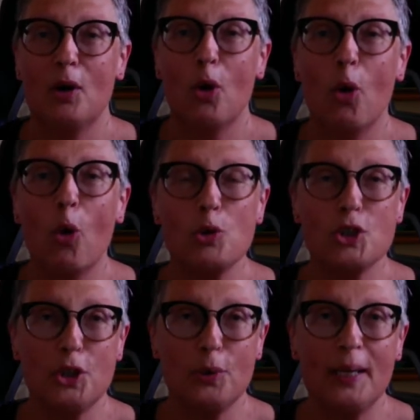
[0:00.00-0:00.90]
all
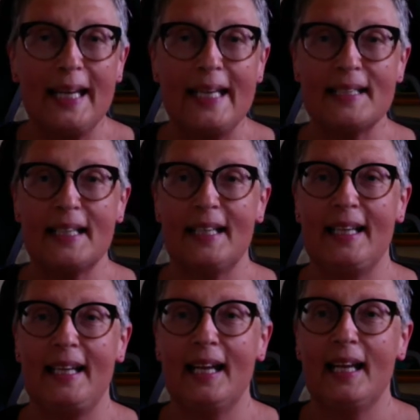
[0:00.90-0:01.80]
too
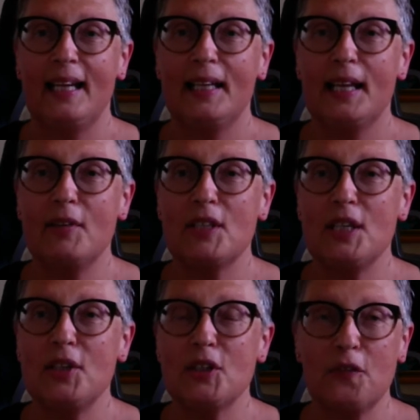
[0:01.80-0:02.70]
easily gives
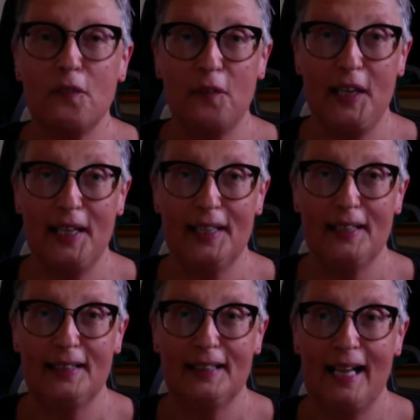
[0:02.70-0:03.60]
into fear
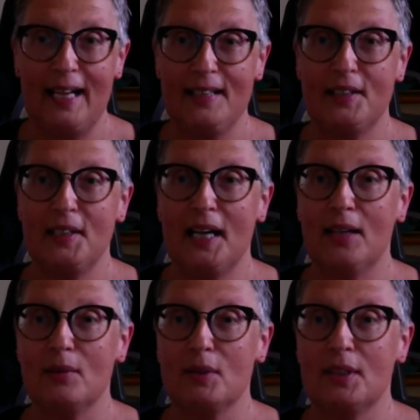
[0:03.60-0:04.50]
and
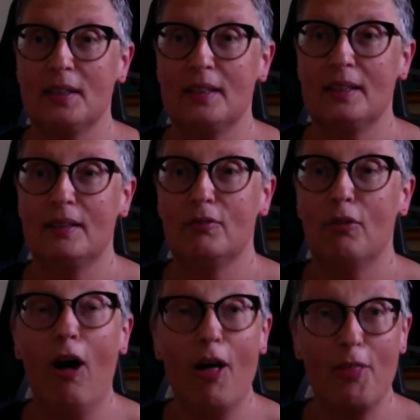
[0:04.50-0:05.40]
doubt,
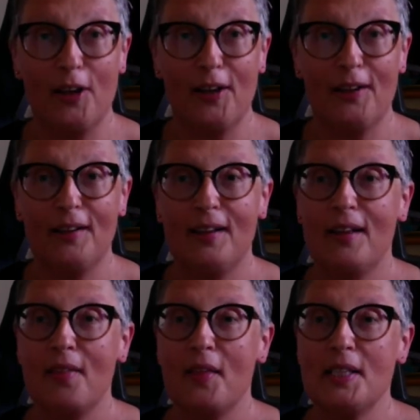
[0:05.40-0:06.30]
rather
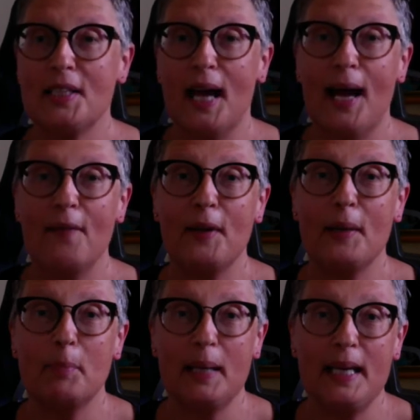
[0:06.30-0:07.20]
than to having
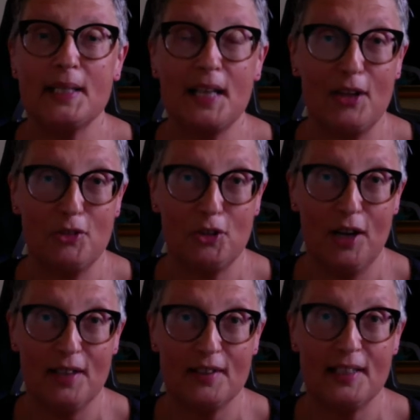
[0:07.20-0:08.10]
peace and
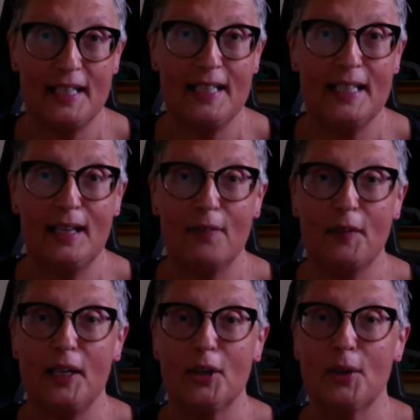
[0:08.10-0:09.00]
trust in a
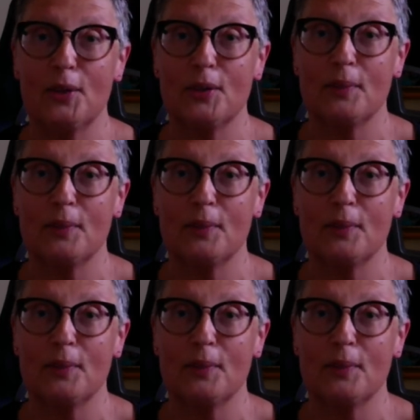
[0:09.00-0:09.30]
loving God.